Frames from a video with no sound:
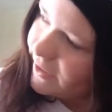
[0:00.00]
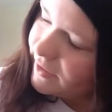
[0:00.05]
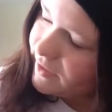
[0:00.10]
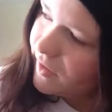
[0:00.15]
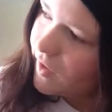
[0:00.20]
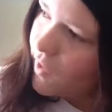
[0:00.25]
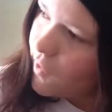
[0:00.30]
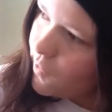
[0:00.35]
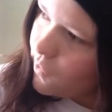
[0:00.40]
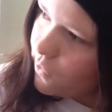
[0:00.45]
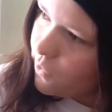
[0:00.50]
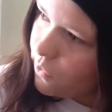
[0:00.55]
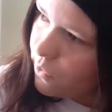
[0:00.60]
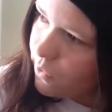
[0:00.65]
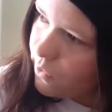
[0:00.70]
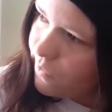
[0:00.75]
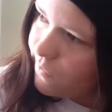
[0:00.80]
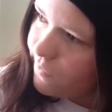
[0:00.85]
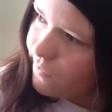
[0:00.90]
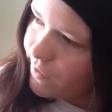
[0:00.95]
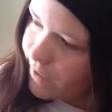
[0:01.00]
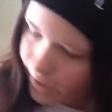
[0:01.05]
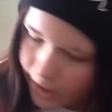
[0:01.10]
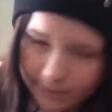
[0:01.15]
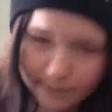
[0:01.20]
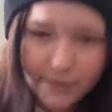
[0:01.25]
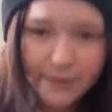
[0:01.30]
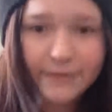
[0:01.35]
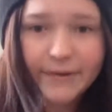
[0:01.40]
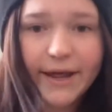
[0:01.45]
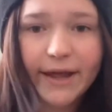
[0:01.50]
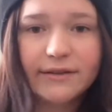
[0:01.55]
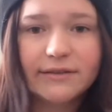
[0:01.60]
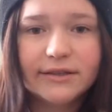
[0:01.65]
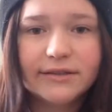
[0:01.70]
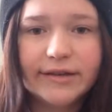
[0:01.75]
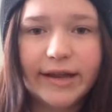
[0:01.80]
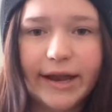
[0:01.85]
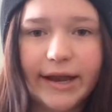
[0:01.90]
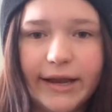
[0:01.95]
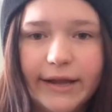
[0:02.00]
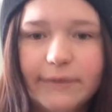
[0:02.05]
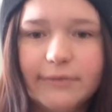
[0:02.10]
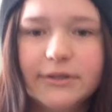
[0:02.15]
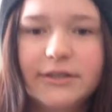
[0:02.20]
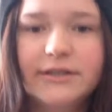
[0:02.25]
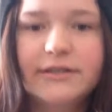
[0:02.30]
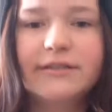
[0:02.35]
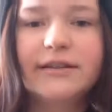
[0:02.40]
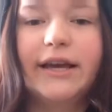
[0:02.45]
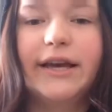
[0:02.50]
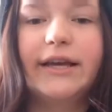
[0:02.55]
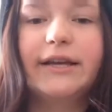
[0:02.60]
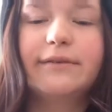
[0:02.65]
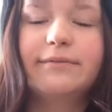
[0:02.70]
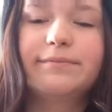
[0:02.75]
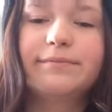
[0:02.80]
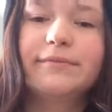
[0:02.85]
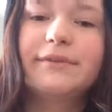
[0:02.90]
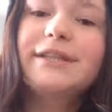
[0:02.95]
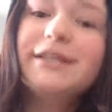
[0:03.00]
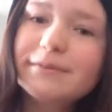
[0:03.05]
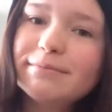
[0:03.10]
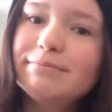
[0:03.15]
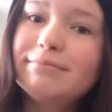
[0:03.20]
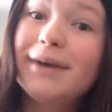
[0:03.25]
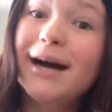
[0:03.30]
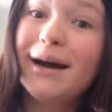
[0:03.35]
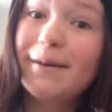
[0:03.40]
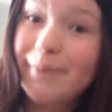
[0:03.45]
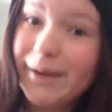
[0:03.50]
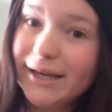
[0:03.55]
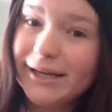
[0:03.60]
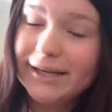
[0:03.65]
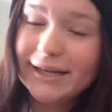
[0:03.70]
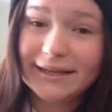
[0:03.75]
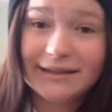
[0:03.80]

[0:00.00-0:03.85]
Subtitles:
So then I moved down to Daddy, which is like my bae.